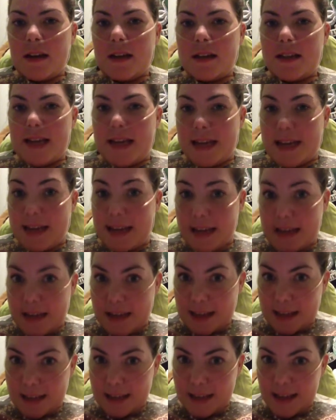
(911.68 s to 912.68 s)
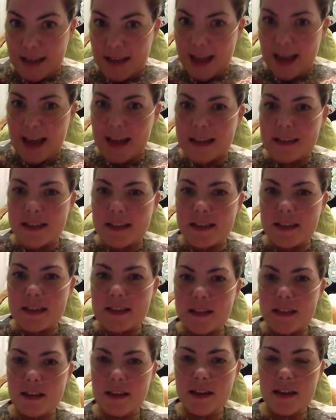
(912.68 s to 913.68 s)
Take care, and
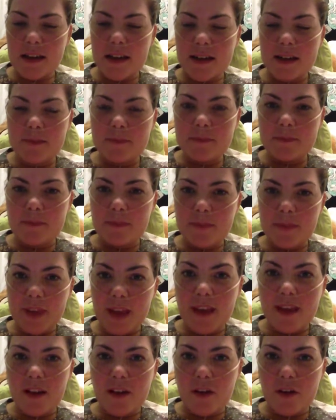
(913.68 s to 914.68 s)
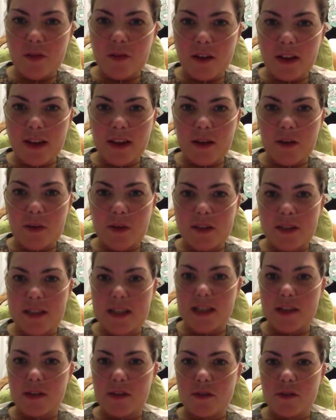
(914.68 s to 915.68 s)
hopefully I won't see
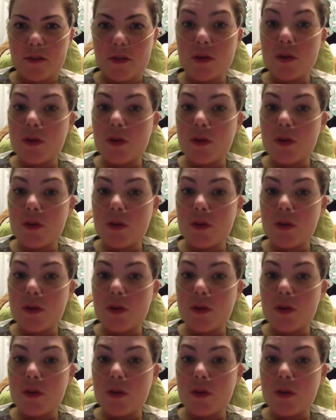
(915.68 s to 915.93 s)
you